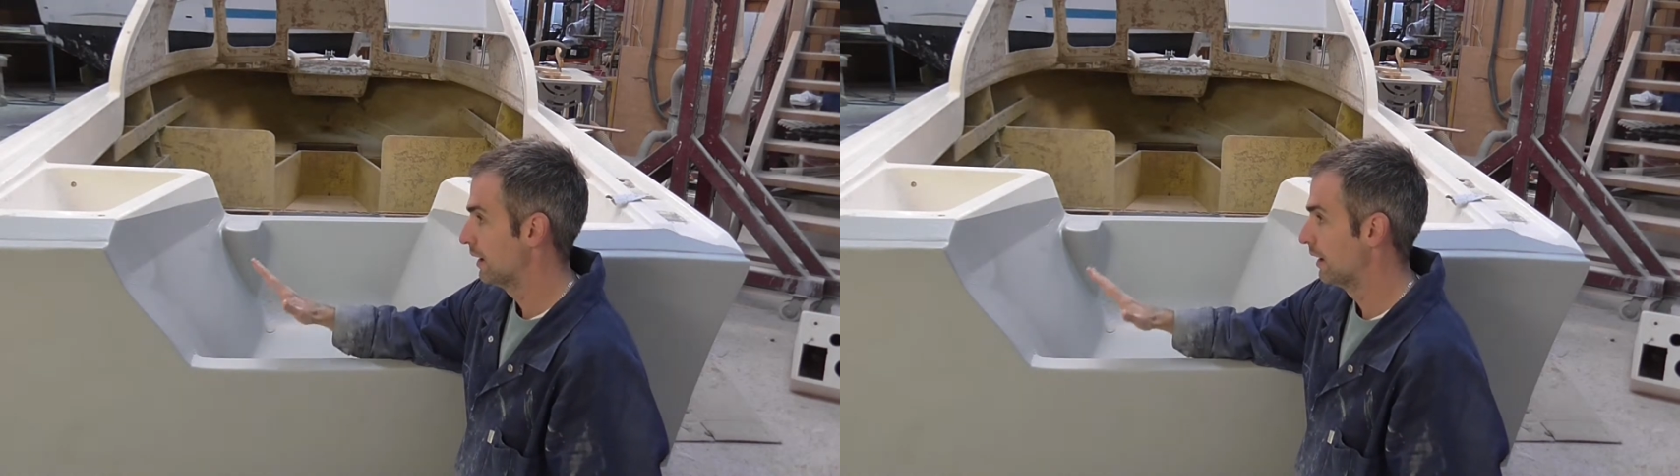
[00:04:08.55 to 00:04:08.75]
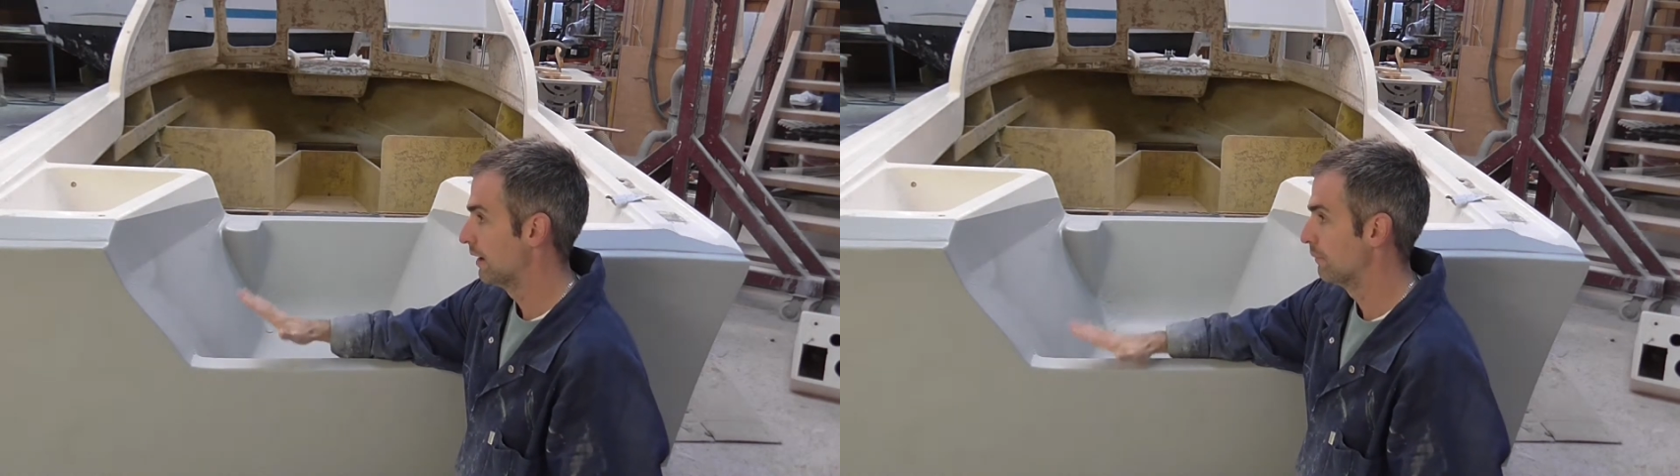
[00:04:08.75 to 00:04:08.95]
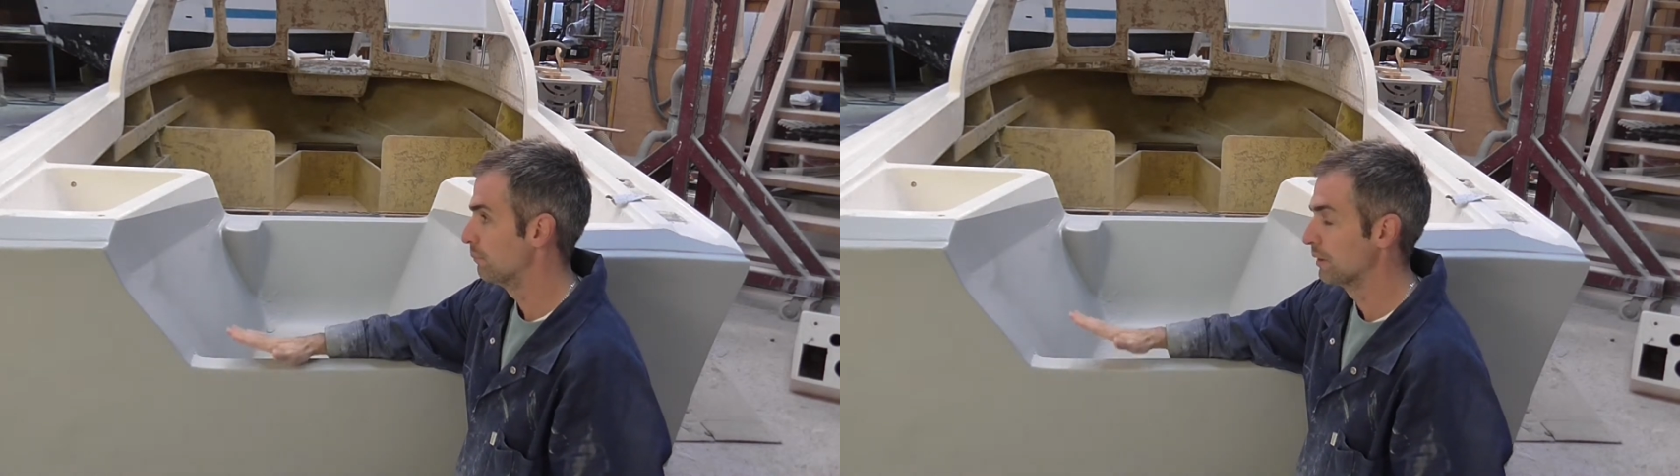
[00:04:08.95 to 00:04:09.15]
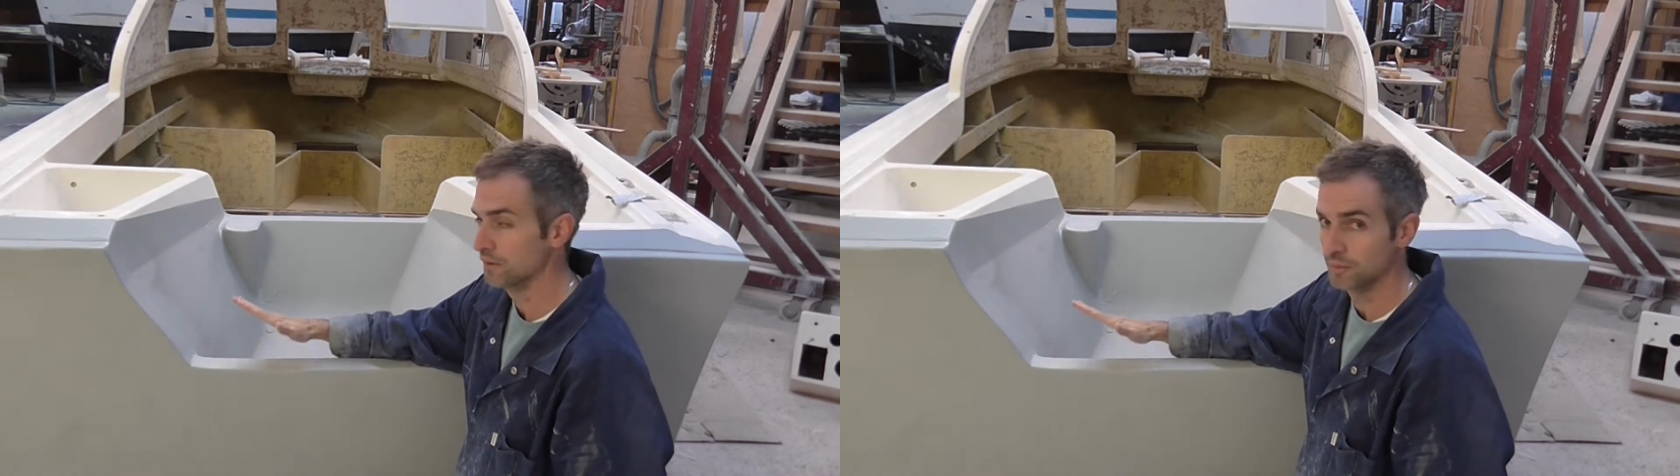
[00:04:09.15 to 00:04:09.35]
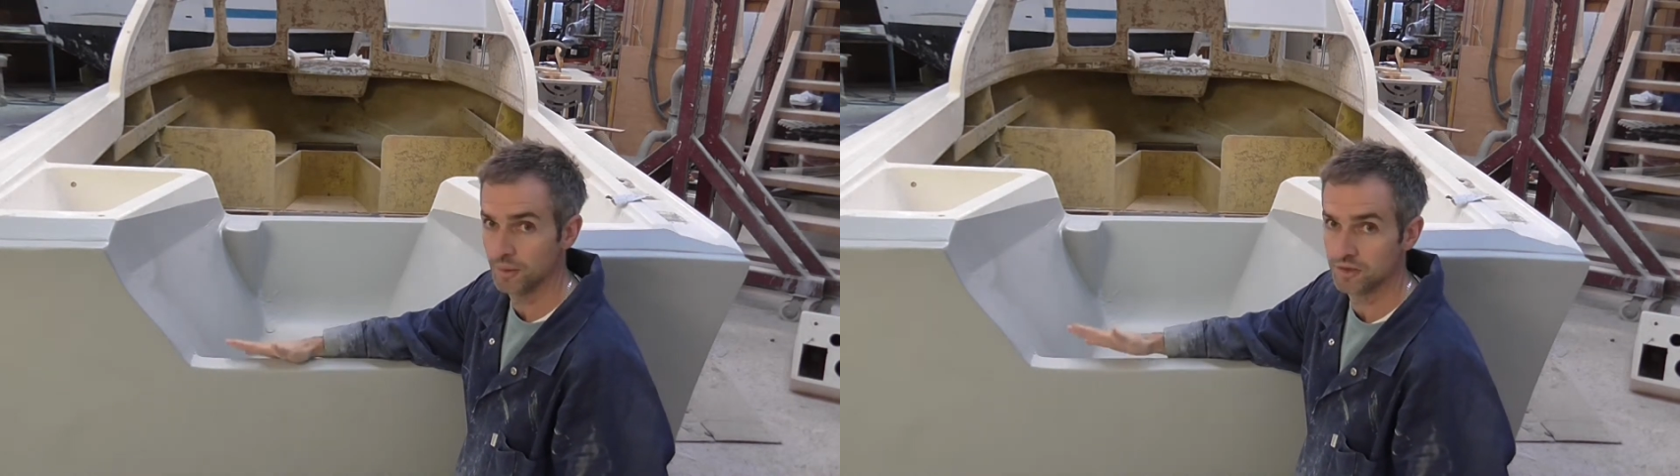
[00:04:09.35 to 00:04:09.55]

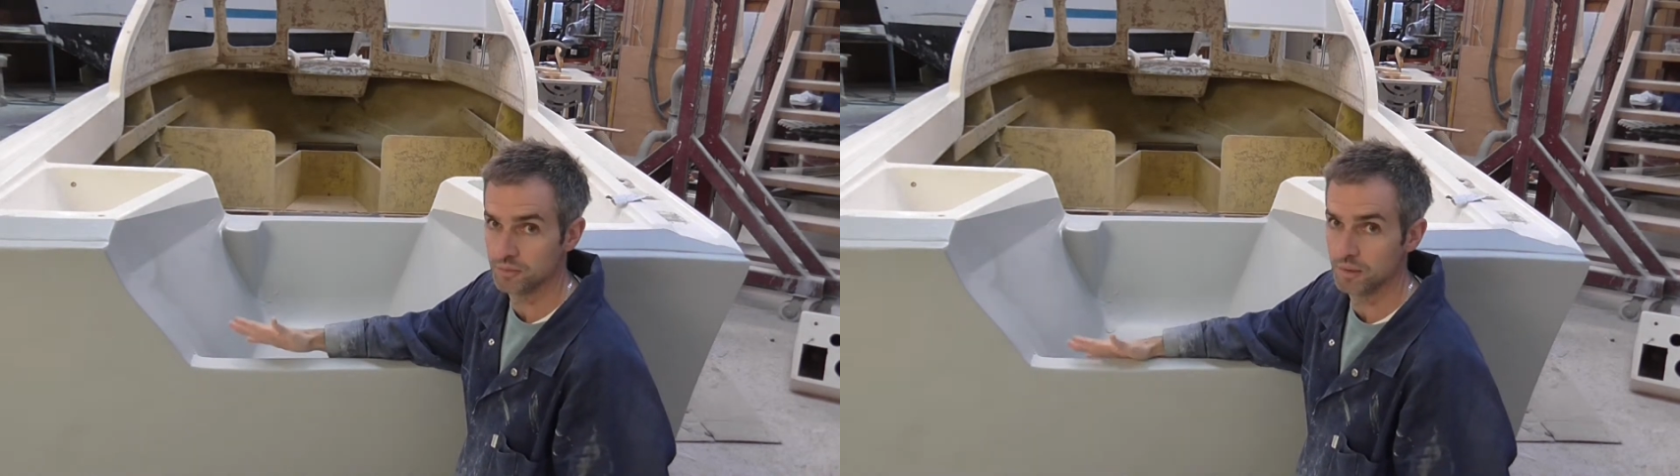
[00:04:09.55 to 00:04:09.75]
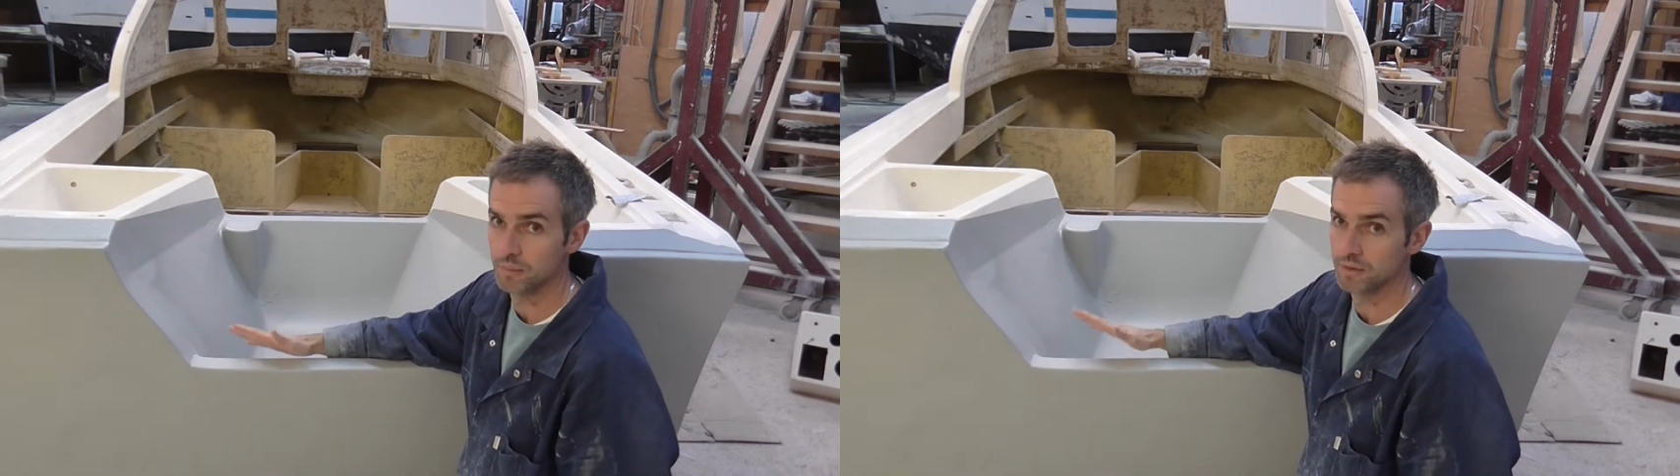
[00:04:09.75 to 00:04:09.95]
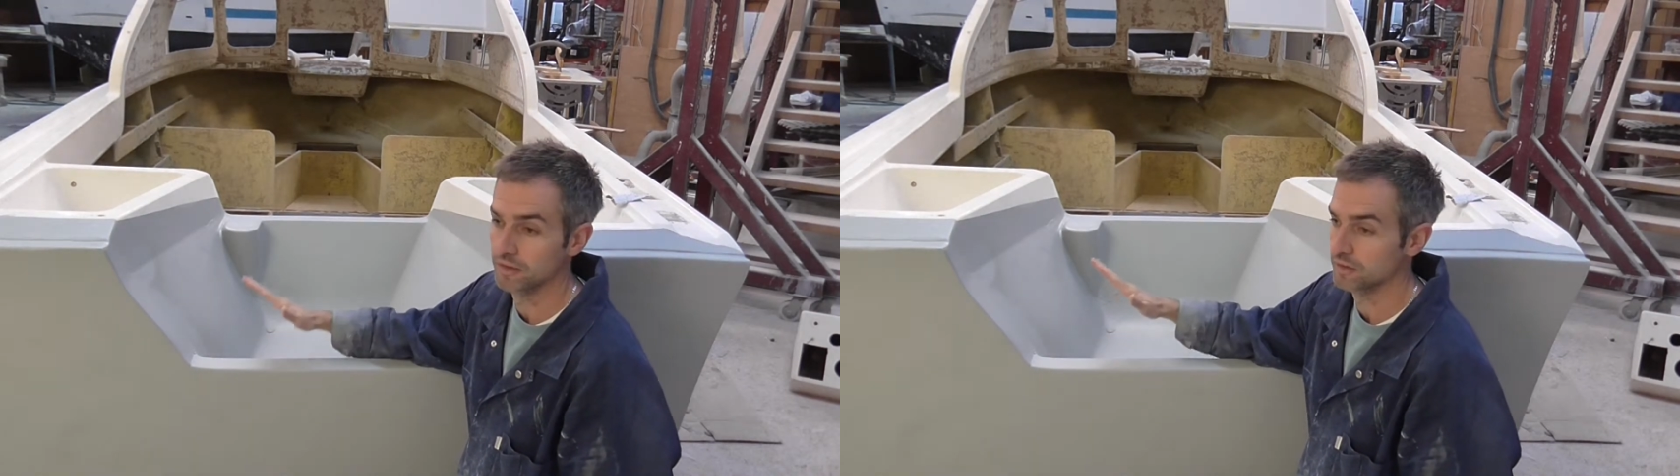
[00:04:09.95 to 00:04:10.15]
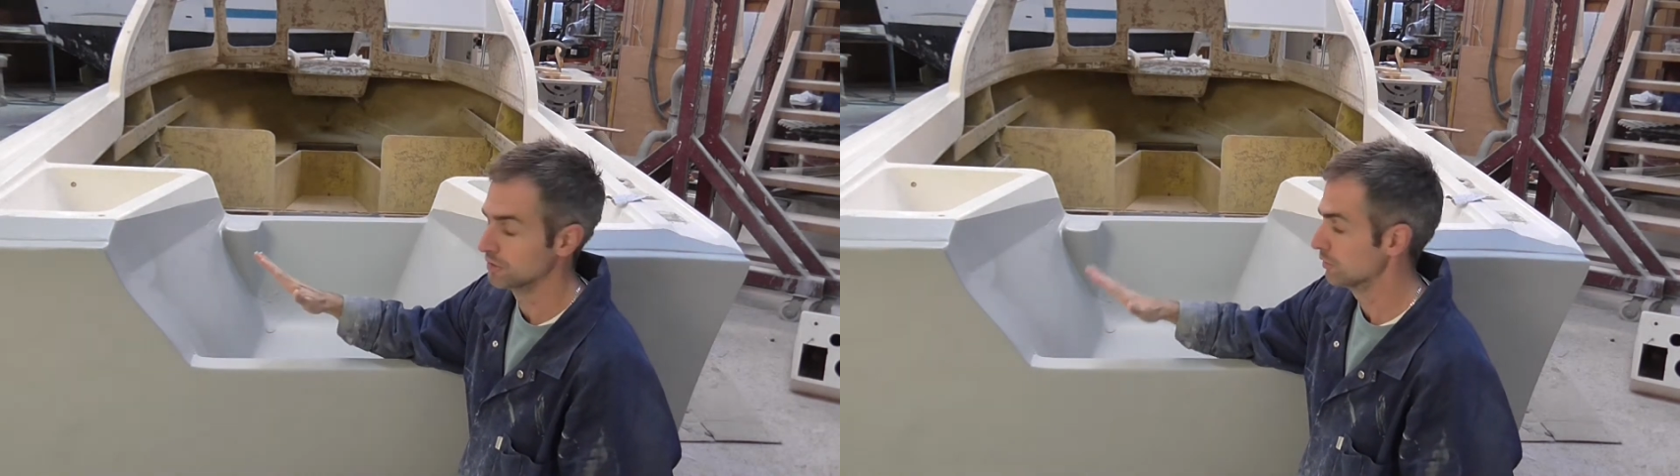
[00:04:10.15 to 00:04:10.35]
but we must remember that there's a